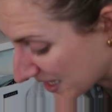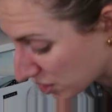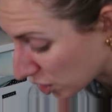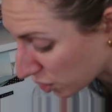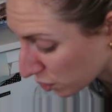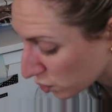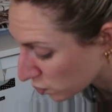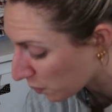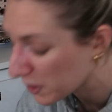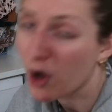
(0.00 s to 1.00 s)
is to use
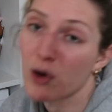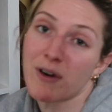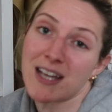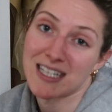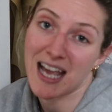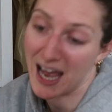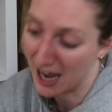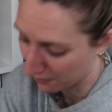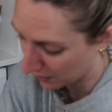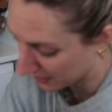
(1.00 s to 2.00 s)
what we already
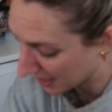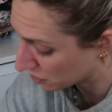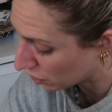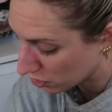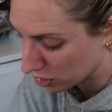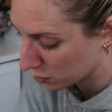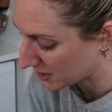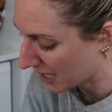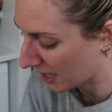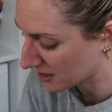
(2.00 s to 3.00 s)
have, and that's not just
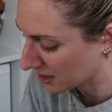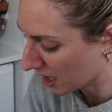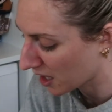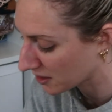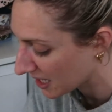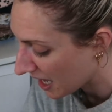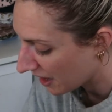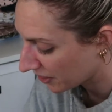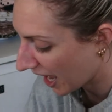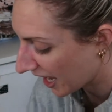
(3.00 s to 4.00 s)
with textiles,
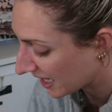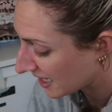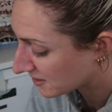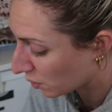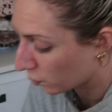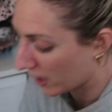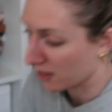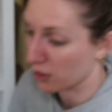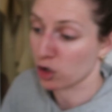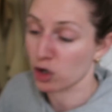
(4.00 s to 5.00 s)
that is
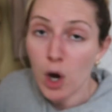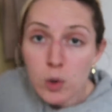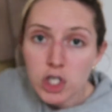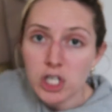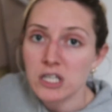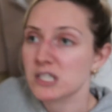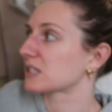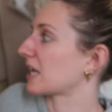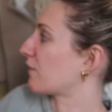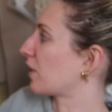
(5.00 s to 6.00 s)
with
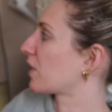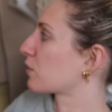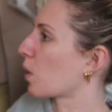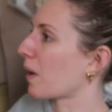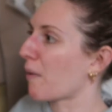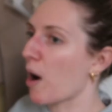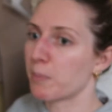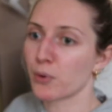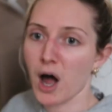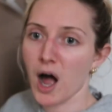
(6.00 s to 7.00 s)
notions. If I throw out a
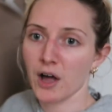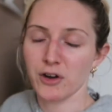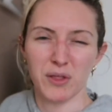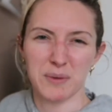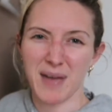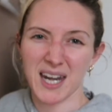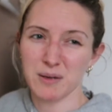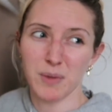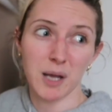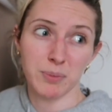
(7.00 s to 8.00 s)
bra, not that many of
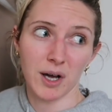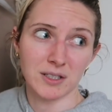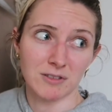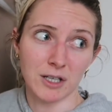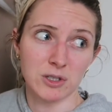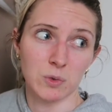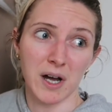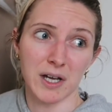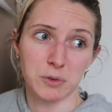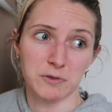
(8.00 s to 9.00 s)
my bras are
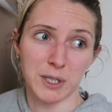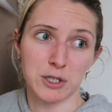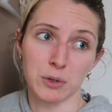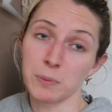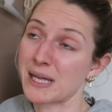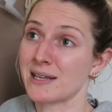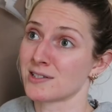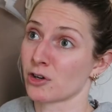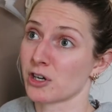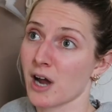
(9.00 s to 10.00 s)
underwired with my 2Ps
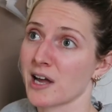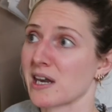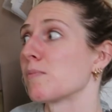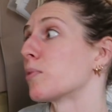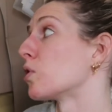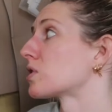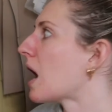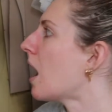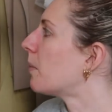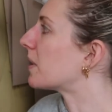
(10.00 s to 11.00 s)
on an ironing board,
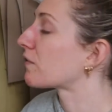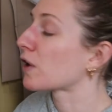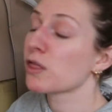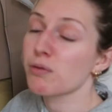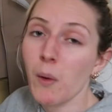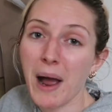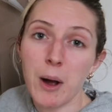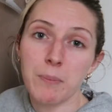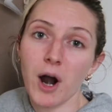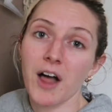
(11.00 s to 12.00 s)
but if I throw
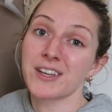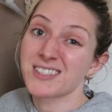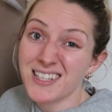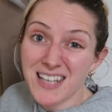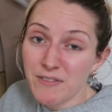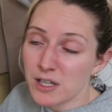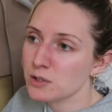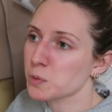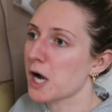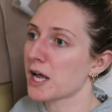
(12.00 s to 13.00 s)
out a bra that does have
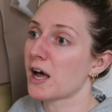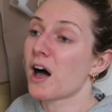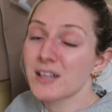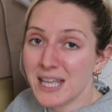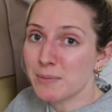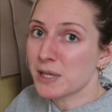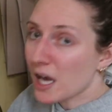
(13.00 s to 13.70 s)
underwire, I'll keep the